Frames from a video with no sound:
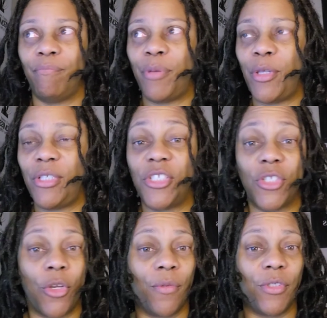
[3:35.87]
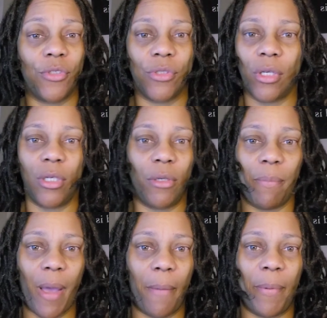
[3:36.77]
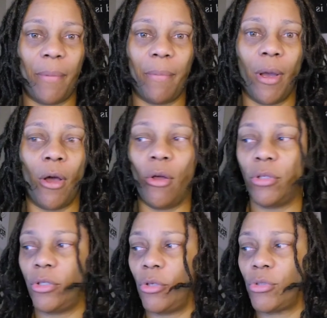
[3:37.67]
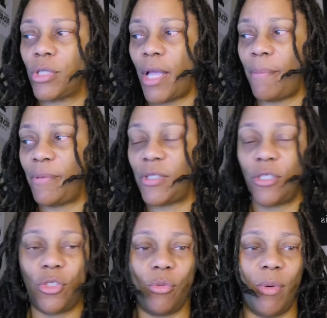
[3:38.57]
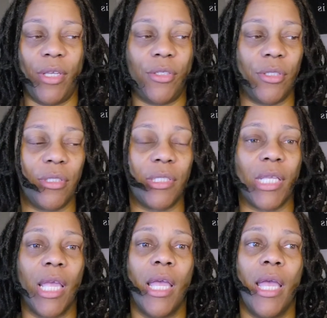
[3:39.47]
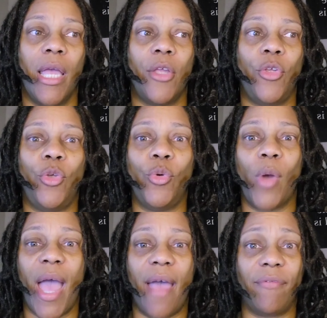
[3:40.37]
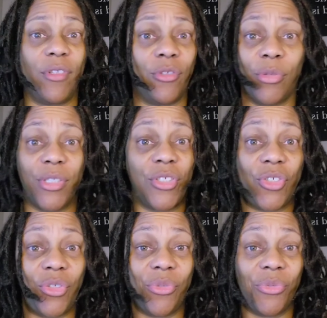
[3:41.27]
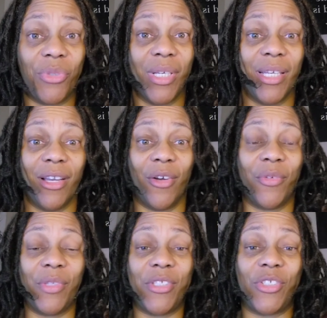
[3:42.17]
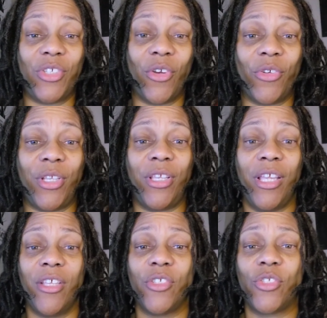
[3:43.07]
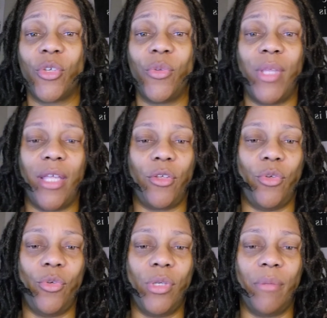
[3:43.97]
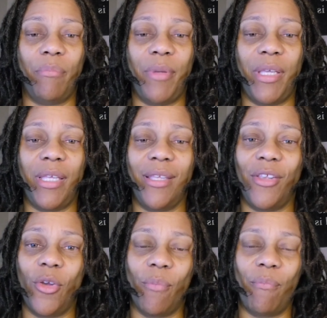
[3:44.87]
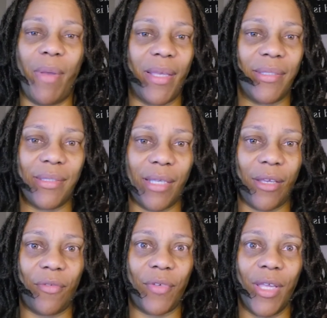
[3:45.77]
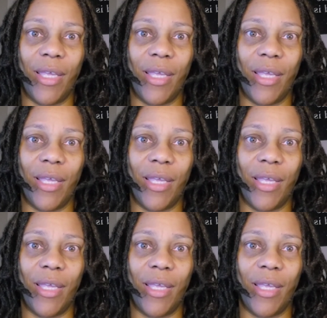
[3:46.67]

Discouragers are going to pop up. All of those type of situations. You have to trust you on this journey so that you can be your best self.